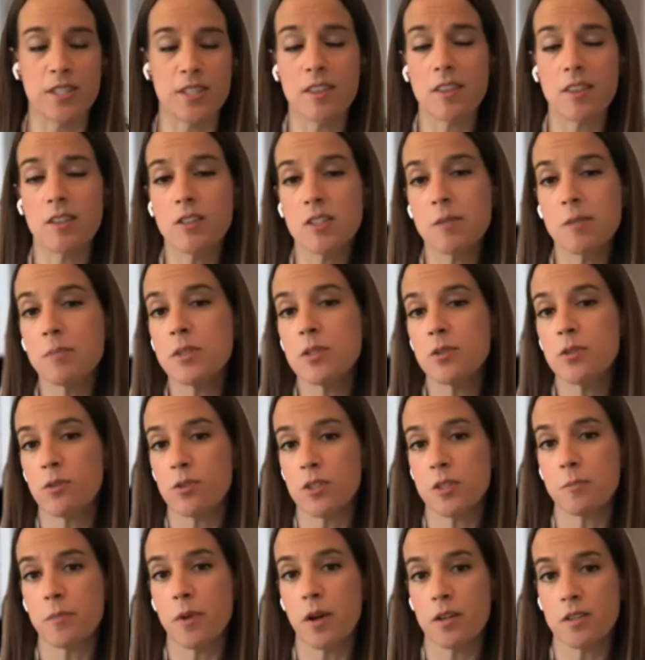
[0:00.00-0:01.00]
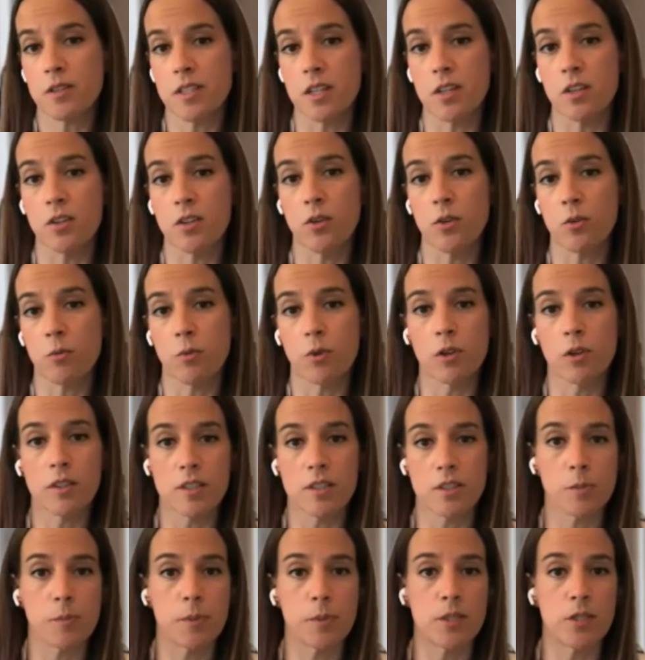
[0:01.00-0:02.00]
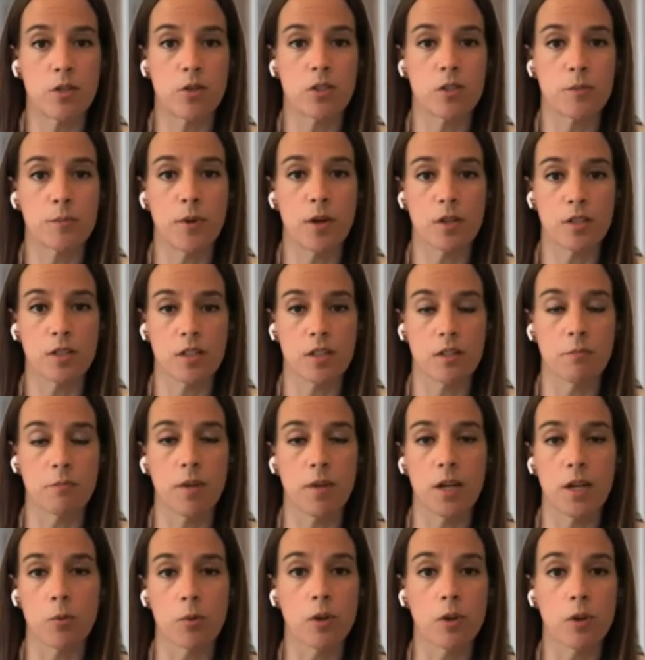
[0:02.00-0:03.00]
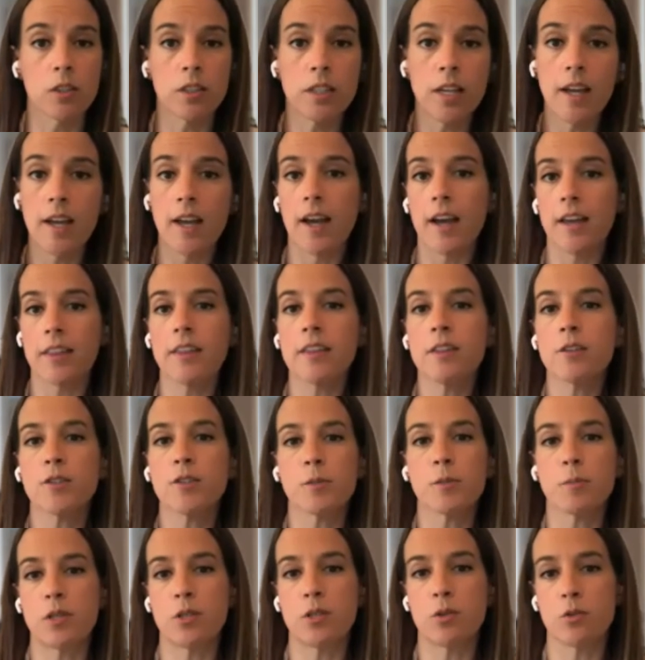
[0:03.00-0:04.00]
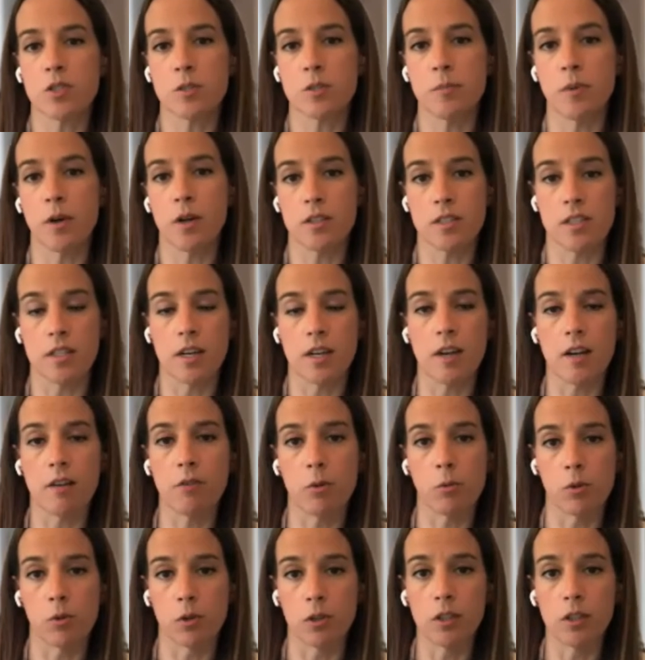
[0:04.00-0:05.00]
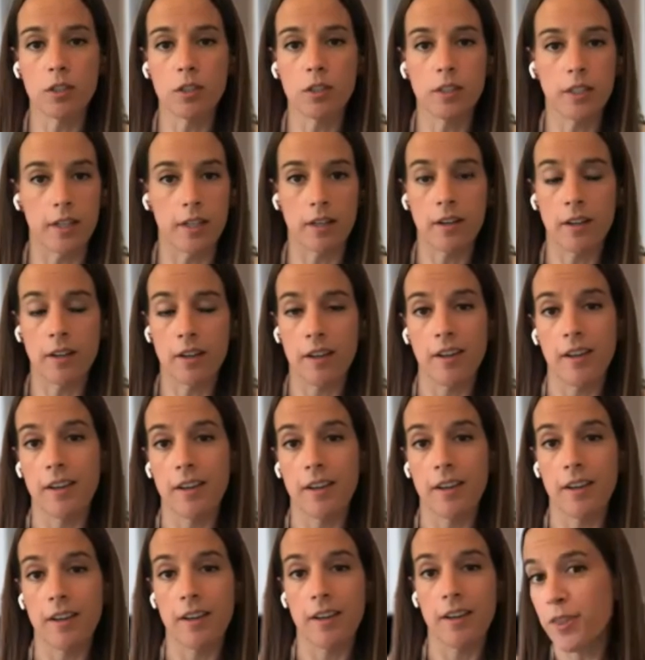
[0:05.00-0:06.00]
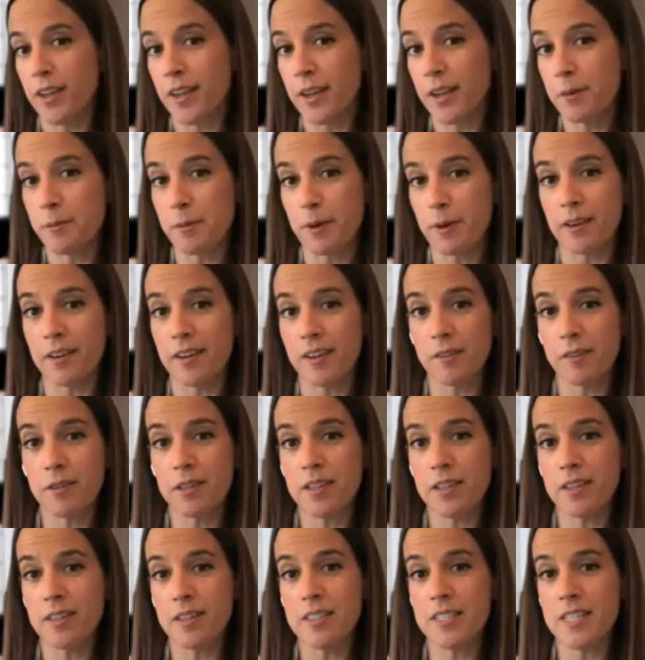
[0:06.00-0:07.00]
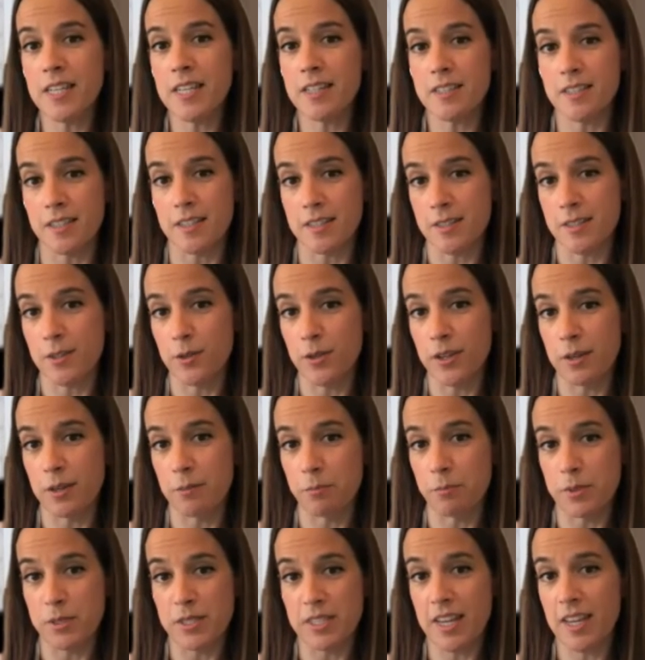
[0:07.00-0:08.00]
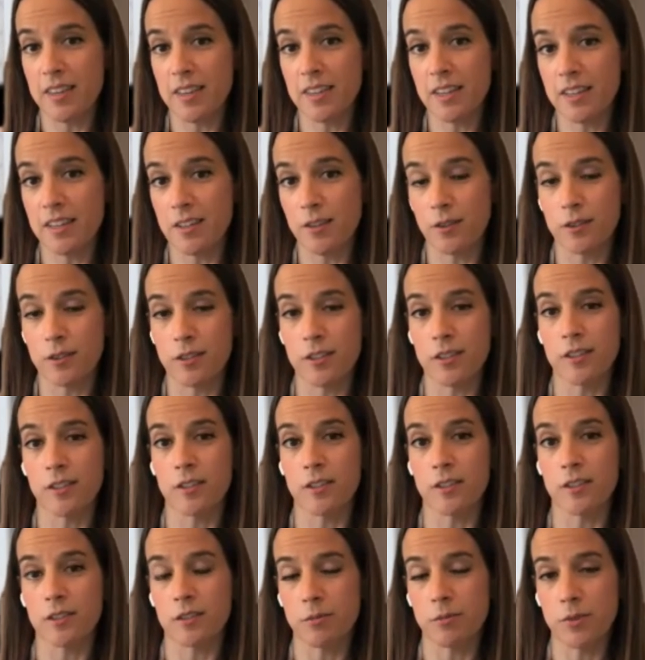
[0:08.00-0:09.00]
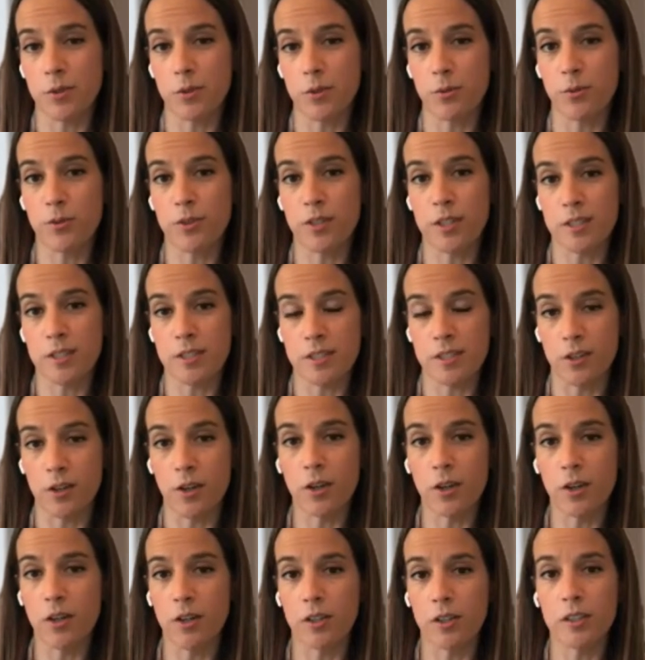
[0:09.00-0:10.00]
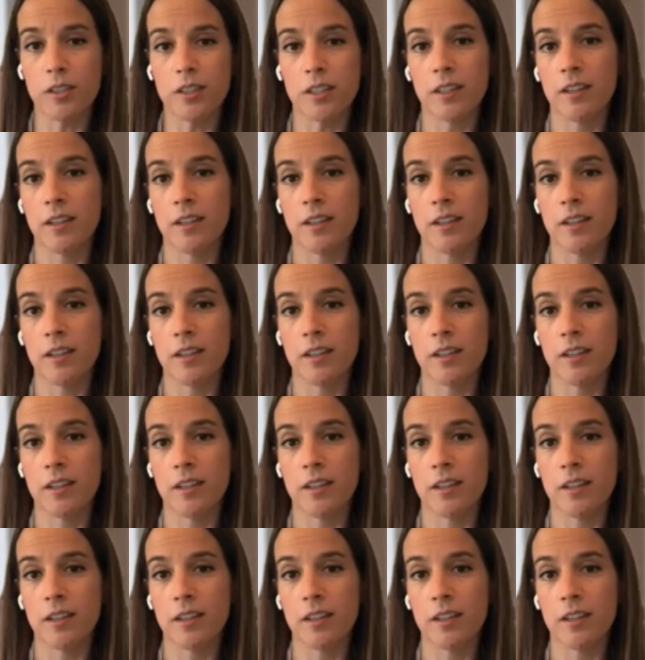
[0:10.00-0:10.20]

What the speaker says: there's a Pandora's box in your world, there's a Pandora's box in my world. I think there's a Pandora's box in every world. And you think about it, even in the dentist, you can pretend that your tooth doesn't hurt